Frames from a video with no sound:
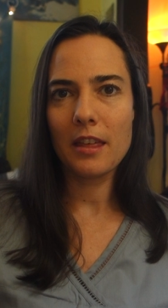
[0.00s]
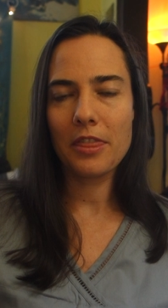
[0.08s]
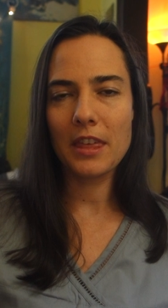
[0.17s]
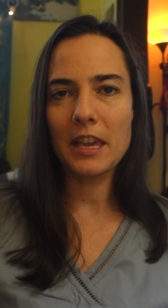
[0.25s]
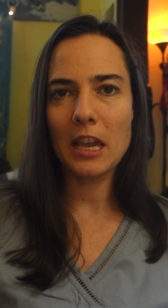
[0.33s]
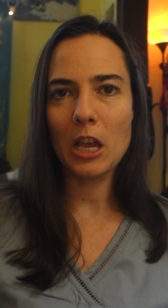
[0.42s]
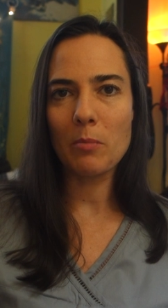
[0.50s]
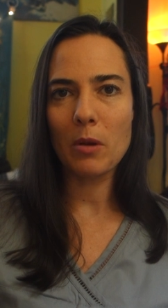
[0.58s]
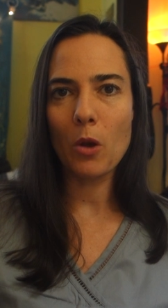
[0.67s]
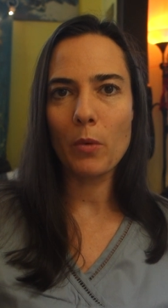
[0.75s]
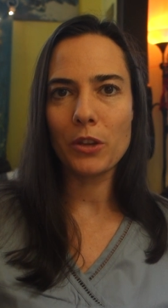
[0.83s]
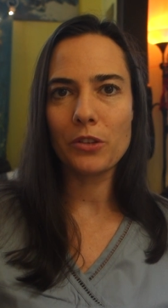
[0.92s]
thinking
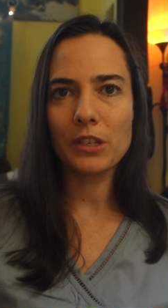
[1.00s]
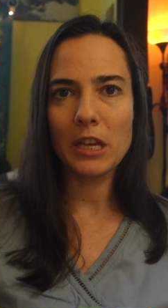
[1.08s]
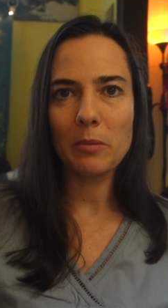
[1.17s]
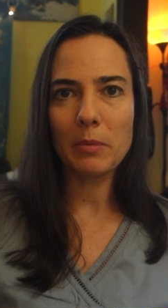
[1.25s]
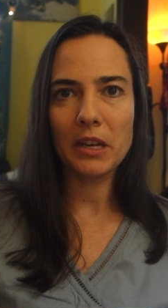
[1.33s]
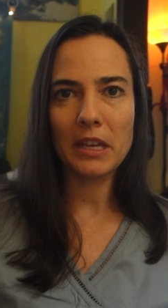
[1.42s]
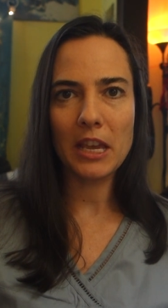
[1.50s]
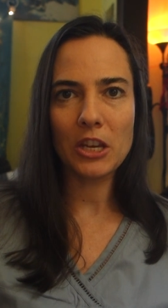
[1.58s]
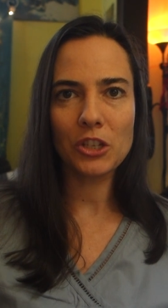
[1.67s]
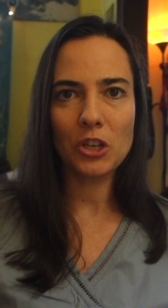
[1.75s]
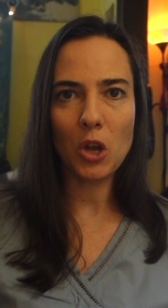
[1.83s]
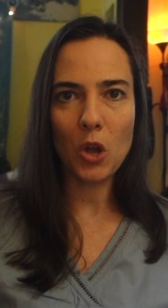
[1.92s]
about when you take
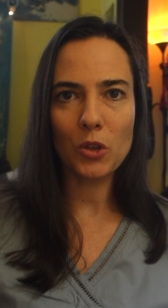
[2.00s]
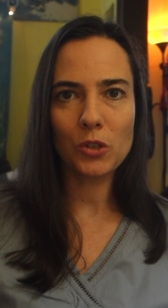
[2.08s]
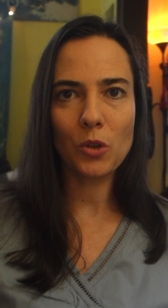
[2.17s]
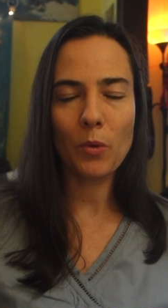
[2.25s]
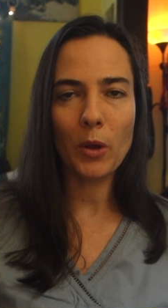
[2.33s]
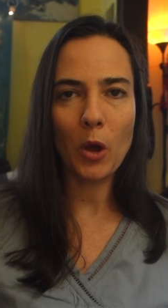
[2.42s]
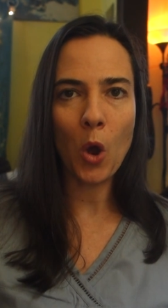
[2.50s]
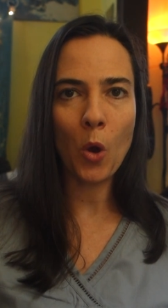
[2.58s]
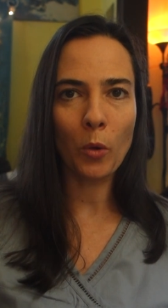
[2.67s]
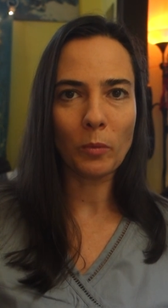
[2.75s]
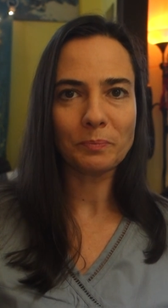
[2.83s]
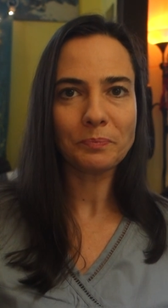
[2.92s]
medication also at
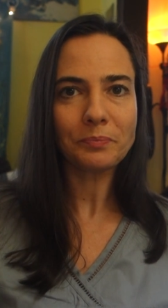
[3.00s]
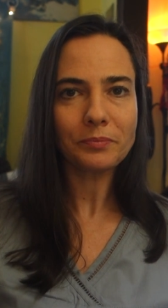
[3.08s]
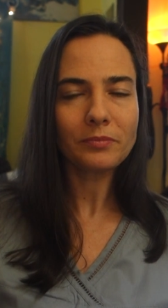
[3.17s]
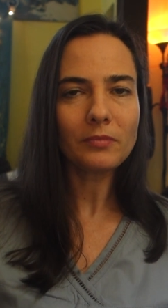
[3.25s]
home.